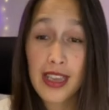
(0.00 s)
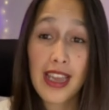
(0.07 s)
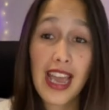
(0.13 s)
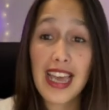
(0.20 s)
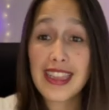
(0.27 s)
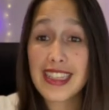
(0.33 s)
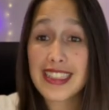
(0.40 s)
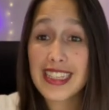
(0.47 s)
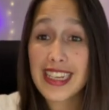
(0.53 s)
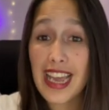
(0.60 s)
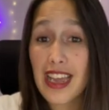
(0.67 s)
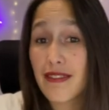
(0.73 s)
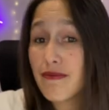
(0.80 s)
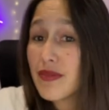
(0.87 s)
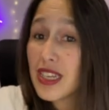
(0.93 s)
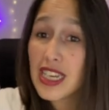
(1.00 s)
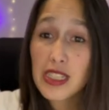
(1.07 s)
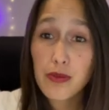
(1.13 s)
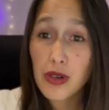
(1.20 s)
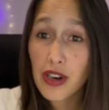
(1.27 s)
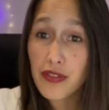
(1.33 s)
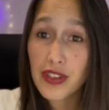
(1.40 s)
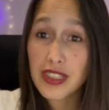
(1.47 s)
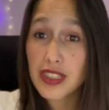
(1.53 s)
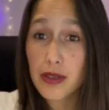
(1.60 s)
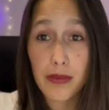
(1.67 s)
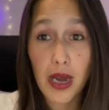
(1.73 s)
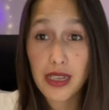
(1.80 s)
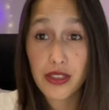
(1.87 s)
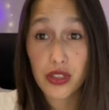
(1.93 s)
And this again is preference
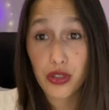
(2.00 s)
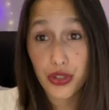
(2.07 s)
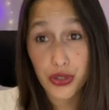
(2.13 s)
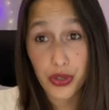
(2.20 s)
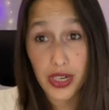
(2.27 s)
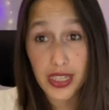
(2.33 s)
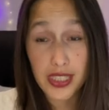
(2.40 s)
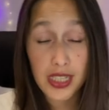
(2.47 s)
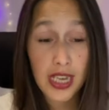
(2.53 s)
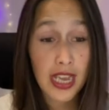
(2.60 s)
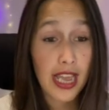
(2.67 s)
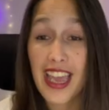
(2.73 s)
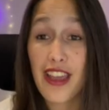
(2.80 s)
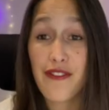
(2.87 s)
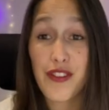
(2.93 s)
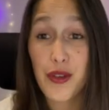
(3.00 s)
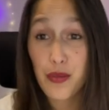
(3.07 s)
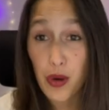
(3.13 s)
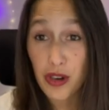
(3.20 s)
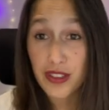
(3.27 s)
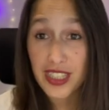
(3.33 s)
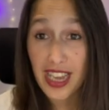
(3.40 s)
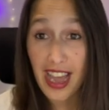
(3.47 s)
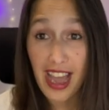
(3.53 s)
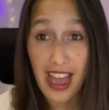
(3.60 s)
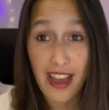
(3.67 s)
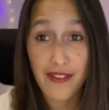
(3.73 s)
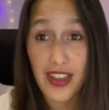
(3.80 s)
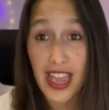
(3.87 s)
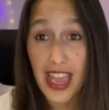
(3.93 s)
and personal choice. If you want to
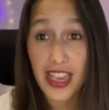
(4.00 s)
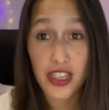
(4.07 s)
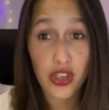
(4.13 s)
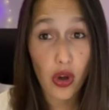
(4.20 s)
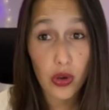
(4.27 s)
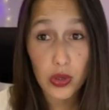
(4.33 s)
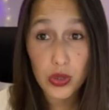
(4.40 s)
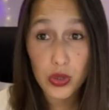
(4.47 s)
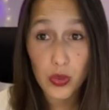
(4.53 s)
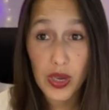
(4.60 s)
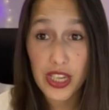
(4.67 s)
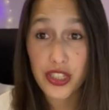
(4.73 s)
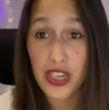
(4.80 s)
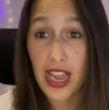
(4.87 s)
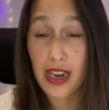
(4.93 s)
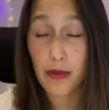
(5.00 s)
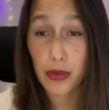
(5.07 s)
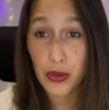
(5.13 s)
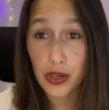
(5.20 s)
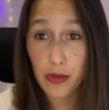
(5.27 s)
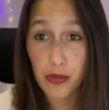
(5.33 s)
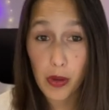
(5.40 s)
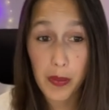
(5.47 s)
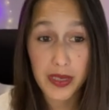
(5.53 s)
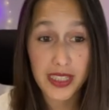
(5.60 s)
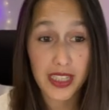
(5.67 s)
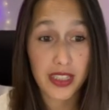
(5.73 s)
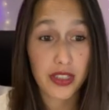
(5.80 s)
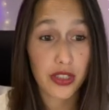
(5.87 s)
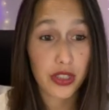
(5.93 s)
have a toggle switch and a Boolean
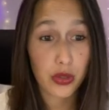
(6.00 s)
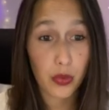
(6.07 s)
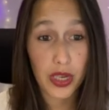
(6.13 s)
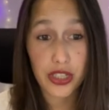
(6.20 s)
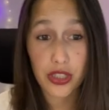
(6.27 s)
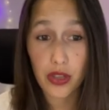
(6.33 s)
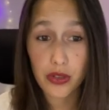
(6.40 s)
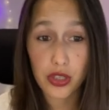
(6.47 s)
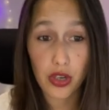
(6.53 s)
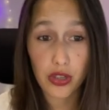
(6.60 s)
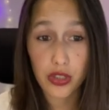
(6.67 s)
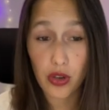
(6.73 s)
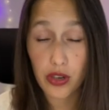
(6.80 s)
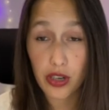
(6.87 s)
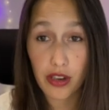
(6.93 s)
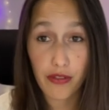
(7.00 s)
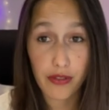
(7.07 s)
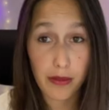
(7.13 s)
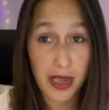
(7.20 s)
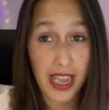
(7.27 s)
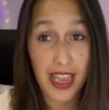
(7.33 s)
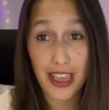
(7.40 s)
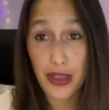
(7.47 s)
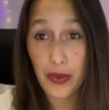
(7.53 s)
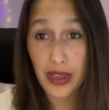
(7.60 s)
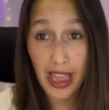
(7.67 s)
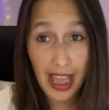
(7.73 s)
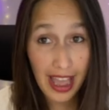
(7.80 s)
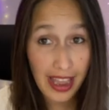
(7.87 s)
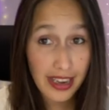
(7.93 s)
property to switch those slots on and off from here, you
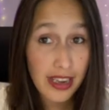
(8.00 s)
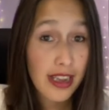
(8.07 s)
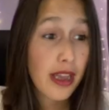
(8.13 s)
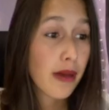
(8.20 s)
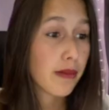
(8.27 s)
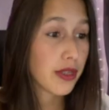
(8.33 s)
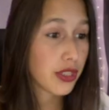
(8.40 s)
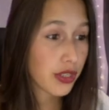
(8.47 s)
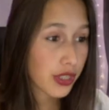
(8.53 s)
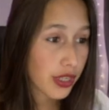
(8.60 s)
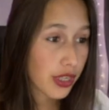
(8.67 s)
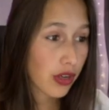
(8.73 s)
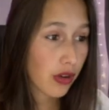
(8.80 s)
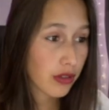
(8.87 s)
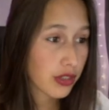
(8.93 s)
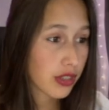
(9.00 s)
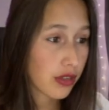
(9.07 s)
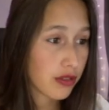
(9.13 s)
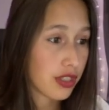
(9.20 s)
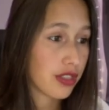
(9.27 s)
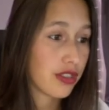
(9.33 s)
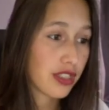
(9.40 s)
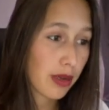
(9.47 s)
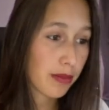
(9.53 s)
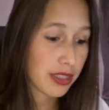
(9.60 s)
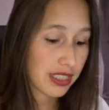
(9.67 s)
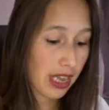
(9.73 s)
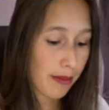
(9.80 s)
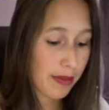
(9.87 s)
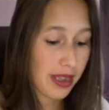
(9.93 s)
can, but you could also just double
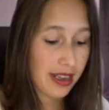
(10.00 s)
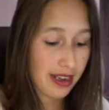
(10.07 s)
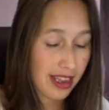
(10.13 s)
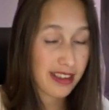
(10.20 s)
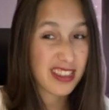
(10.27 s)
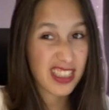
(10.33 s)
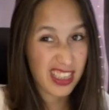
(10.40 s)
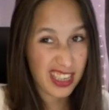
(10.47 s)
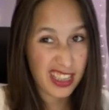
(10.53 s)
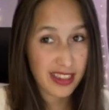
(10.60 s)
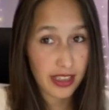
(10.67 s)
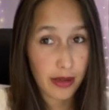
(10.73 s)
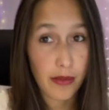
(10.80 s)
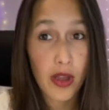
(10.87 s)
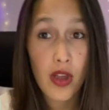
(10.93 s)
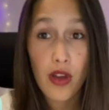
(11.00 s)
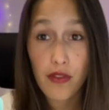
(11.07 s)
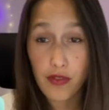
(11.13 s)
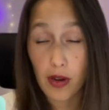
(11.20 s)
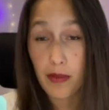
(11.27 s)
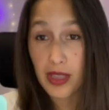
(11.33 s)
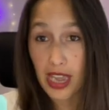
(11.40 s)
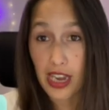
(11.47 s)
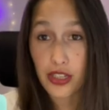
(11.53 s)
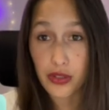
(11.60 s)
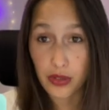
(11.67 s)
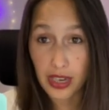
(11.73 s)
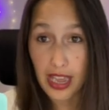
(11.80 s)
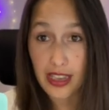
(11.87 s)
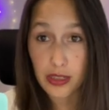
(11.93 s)
tap in and delete them from the
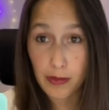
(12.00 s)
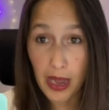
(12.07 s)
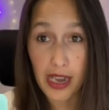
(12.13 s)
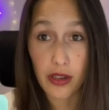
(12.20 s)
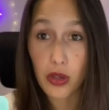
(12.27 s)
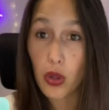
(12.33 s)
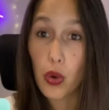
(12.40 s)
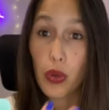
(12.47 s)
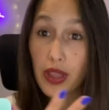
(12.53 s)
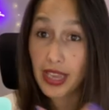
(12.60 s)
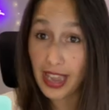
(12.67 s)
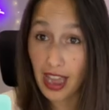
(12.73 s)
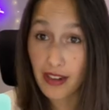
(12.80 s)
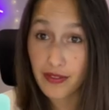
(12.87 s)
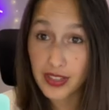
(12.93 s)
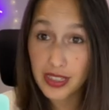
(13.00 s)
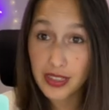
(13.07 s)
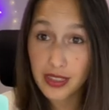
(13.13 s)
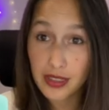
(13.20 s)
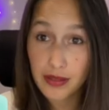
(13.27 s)
actual layers panel or the canvas.